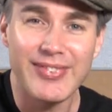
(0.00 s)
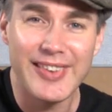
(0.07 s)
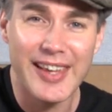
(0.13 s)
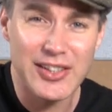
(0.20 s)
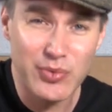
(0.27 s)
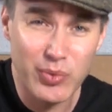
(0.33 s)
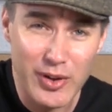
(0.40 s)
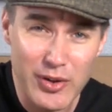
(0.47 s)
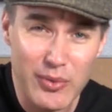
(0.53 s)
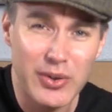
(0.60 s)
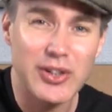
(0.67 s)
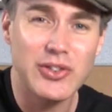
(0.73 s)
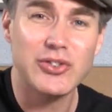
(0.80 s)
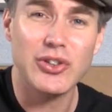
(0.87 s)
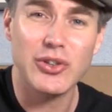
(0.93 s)
That's what you
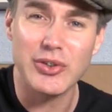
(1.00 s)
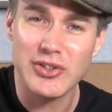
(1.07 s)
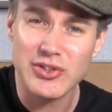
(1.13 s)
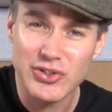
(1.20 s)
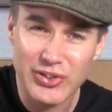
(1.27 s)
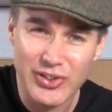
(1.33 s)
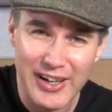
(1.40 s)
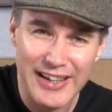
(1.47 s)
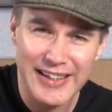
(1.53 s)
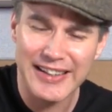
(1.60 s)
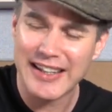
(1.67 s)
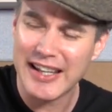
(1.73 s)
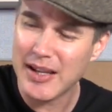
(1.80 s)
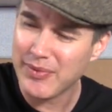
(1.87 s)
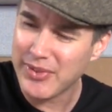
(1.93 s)
want to do, is trying
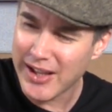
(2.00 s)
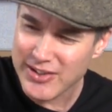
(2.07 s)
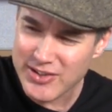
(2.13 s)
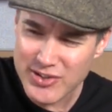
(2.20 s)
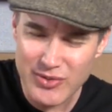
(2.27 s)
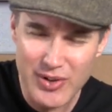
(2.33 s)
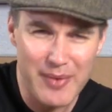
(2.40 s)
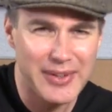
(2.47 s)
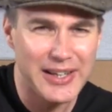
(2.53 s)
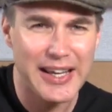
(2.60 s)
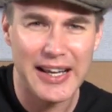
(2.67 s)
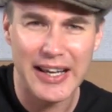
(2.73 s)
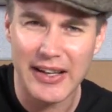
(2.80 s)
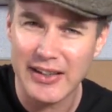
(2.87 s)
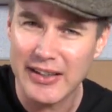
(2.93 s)
to keep that strumming
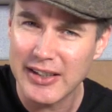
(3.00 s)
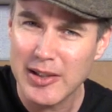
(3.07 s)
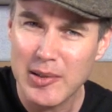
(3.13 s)
hand